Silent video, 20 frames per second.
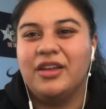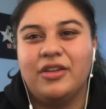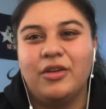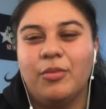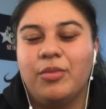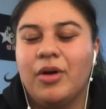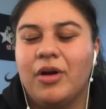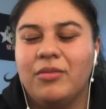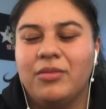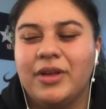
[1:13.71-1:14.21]
you're
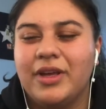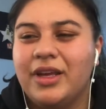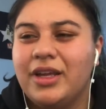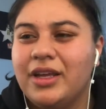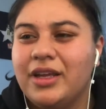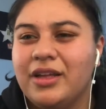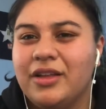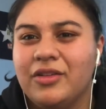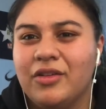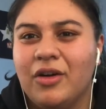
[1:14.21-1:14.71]

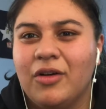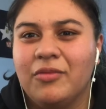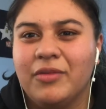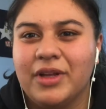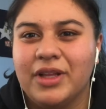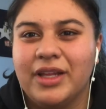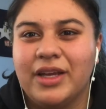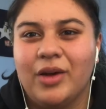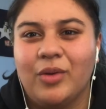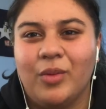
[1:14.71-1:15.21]
probably not
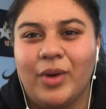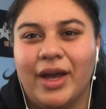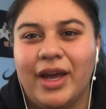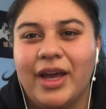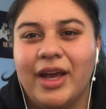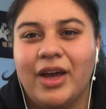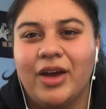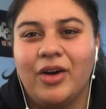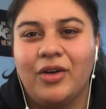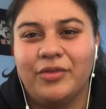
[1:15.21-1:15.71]
really
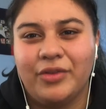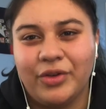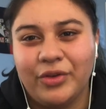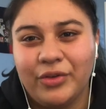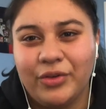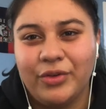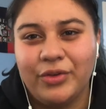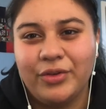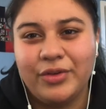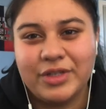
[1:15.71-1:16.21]
aware of
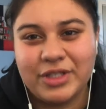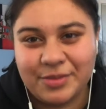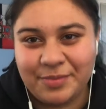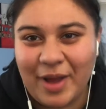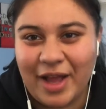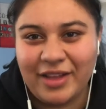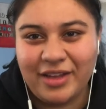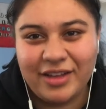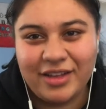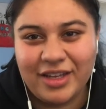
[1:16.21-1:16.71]
who
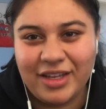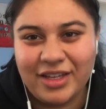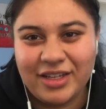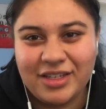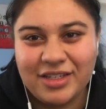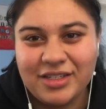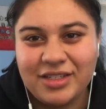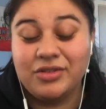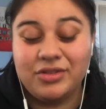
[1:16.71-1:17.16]
Spanian is.